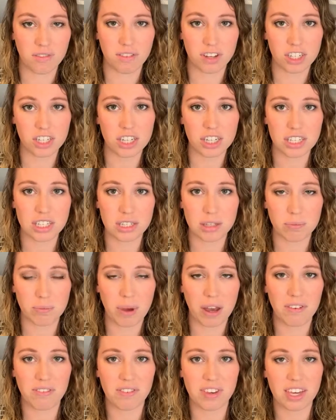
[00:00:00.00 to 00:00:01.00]
Vicious
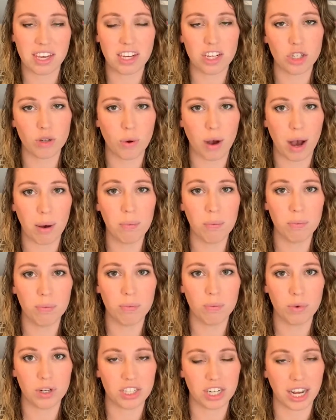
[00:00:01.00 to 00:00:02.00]
by V.E. Schwab,
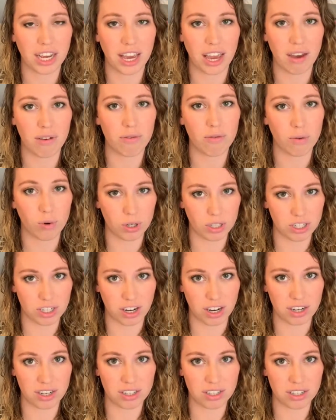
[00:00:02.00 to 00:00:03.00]
which I gave 4
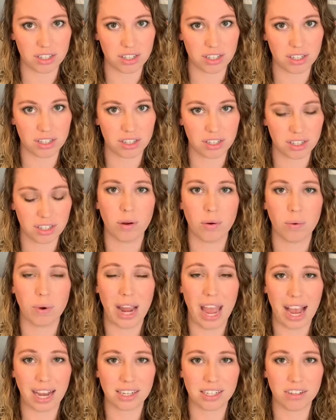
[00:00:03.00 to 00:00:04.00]
stars.
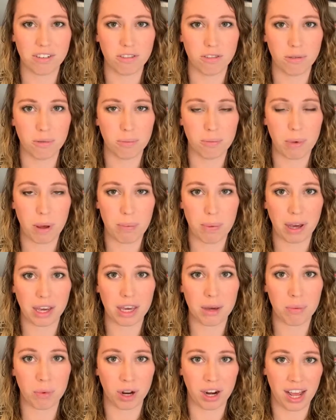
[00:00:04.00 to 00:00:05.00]
Reactive by
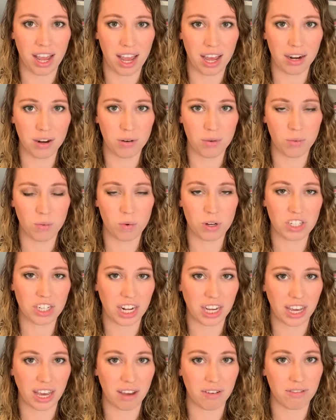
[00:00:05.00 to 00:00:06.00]
Becky Moynihan, which
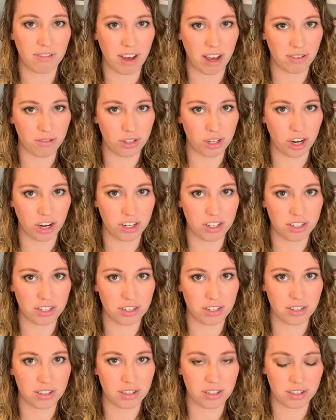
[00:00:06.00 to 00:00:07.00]
I gave 5 stars.